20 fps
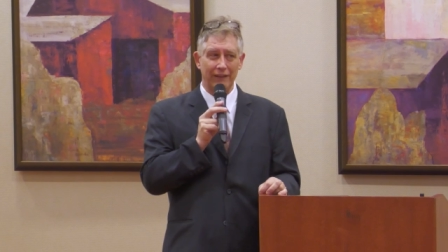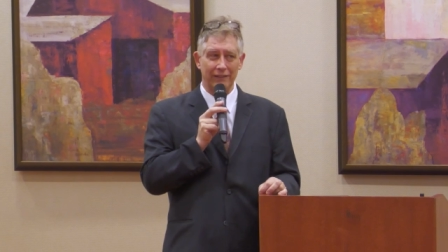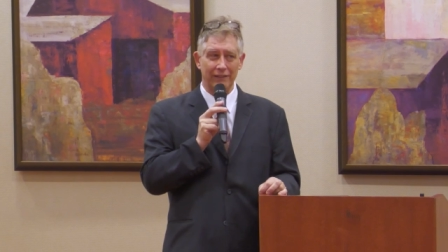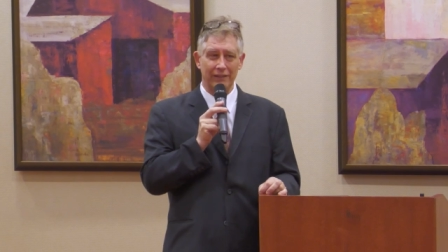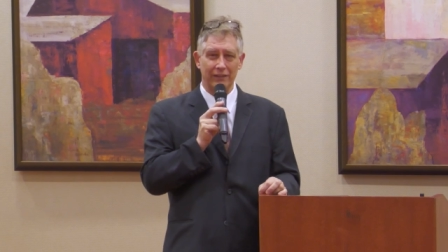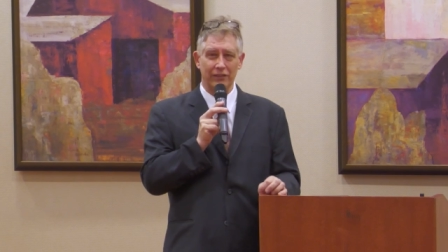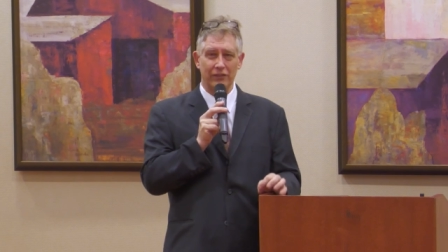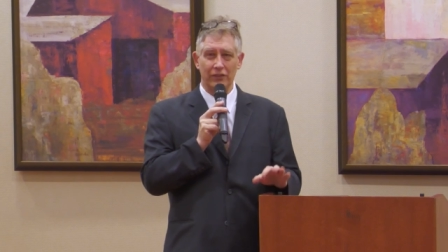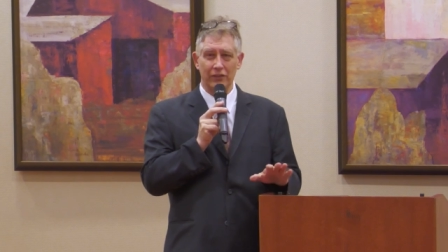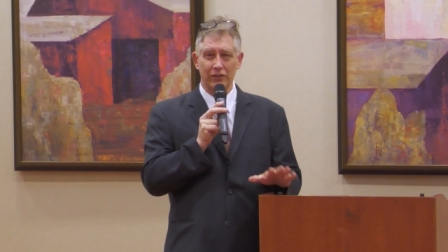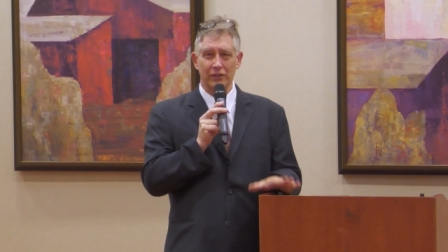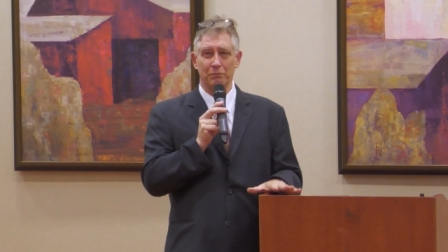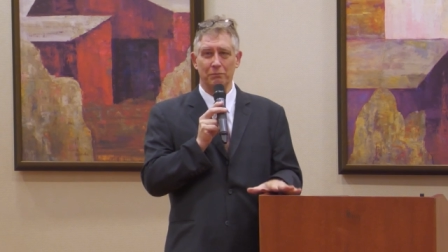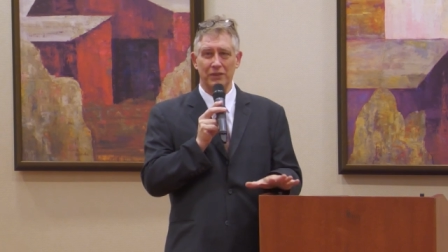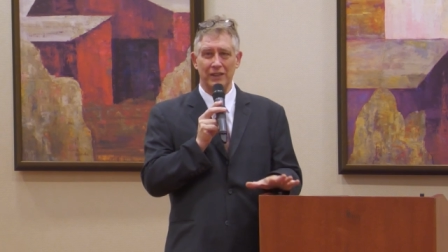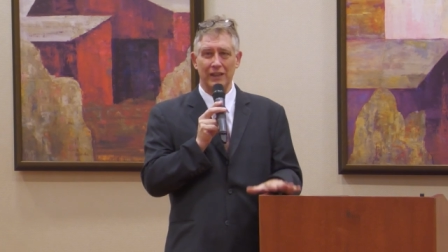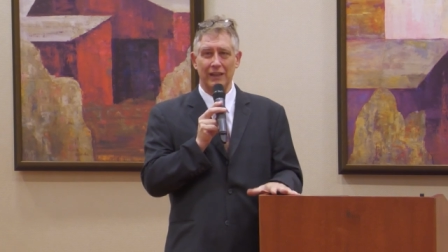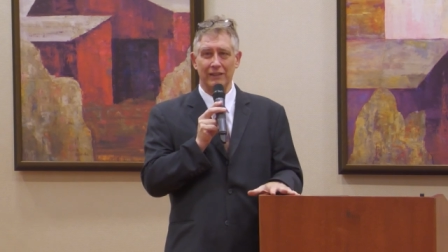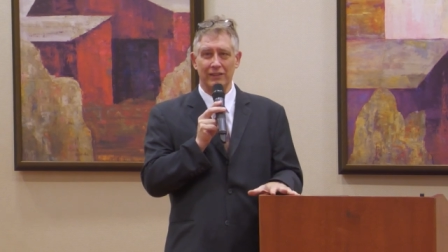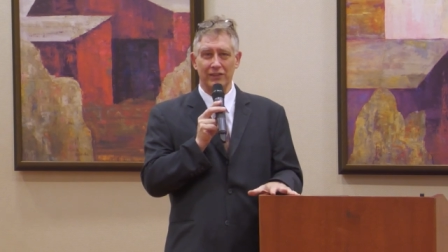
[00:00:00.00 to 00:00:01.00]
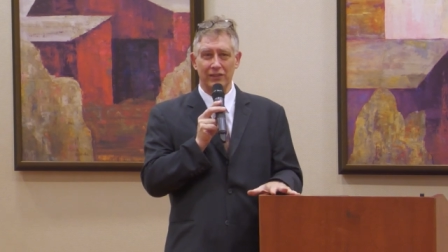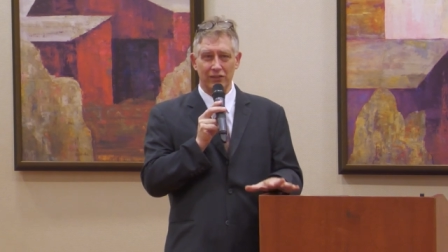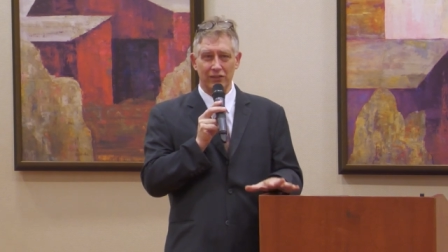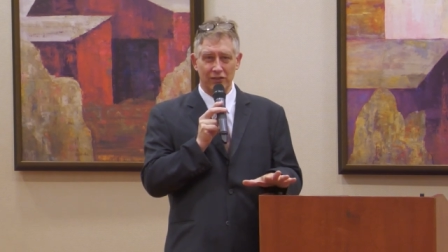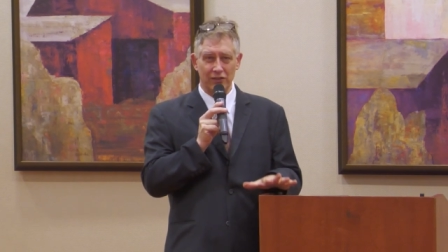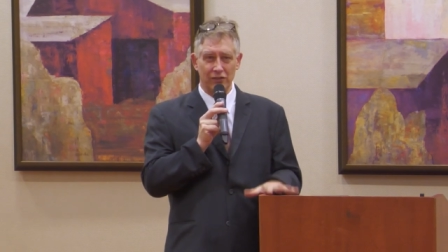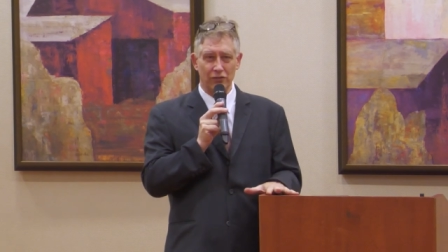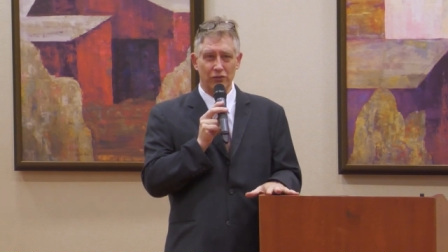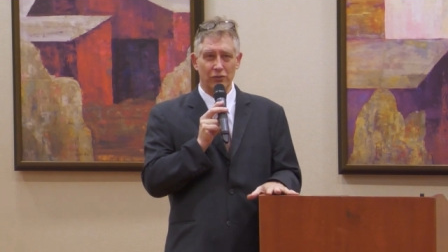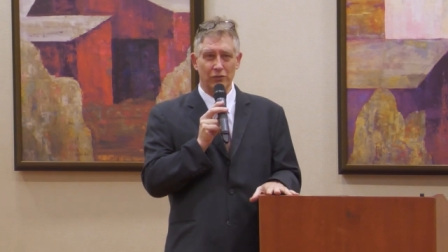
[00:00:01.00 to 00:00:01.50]
as the
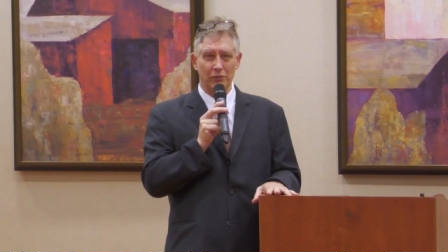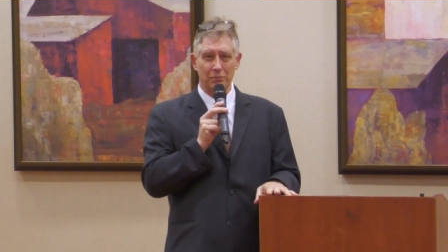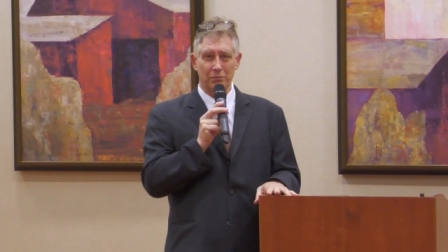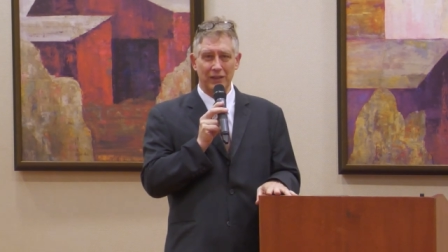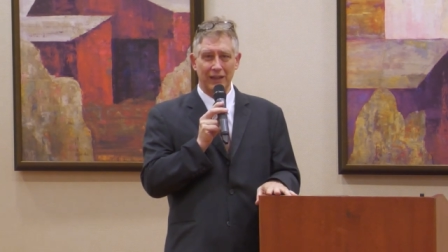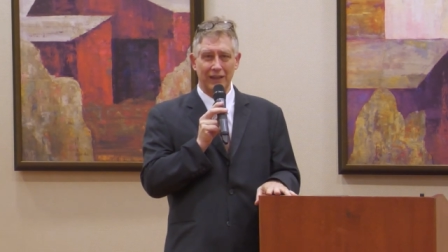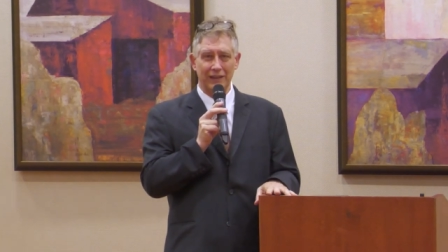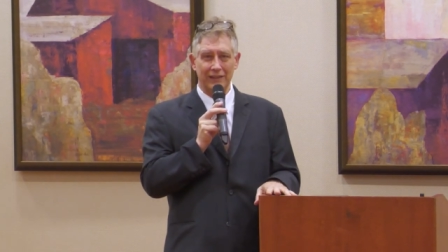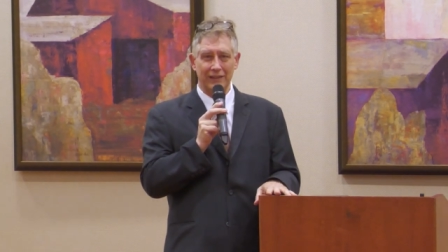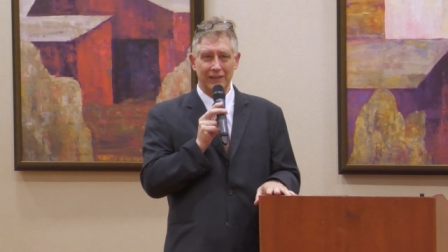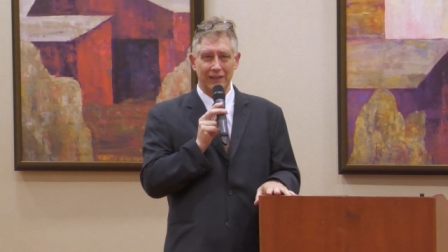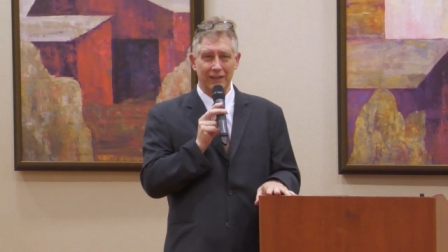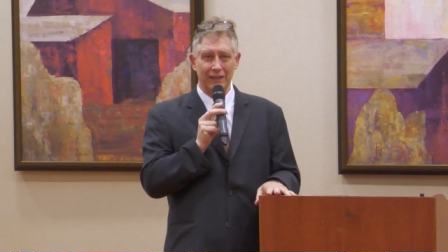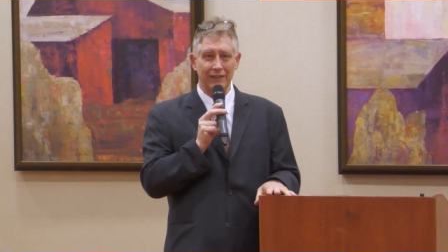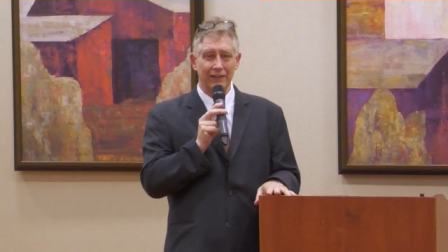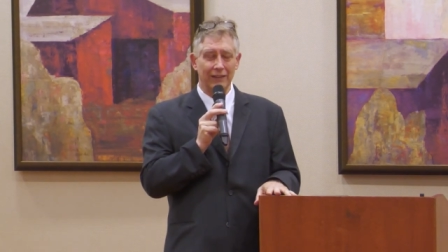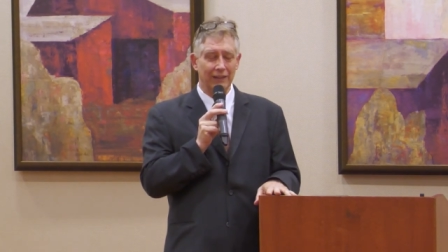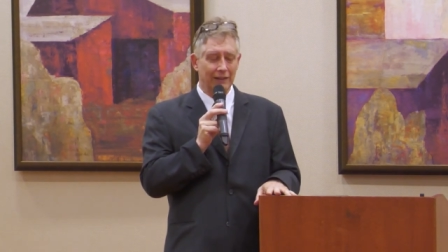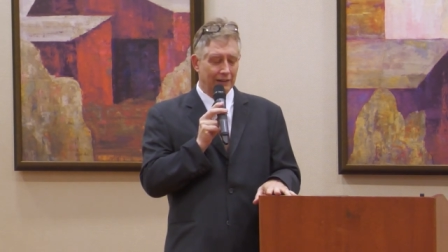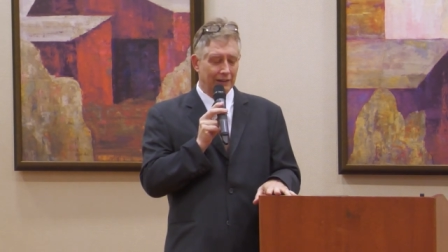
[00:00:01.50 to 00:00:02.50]
circumstances that you obtain it in.